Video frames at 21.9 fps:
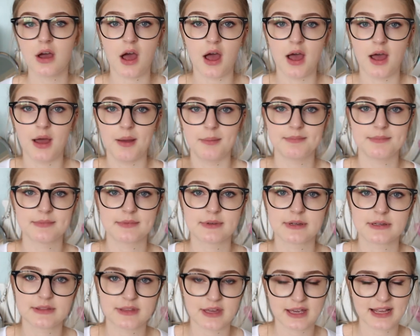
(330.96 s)

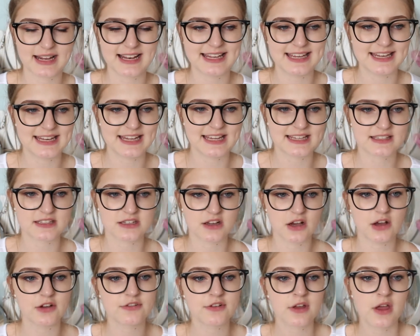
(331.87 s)
the cleaning
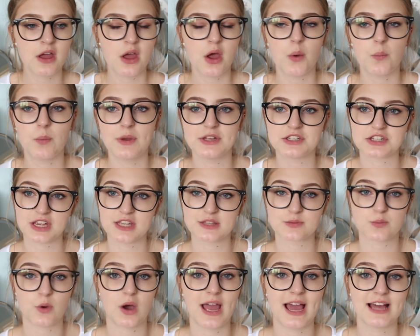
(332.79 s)
stuff, which
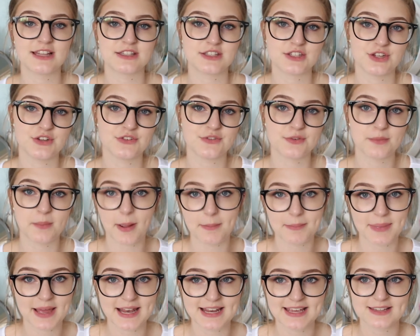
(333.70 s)
is what I had to do for
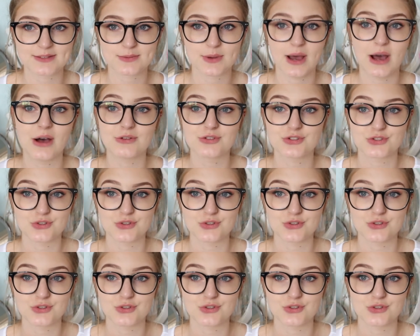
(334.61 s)
my belly as well.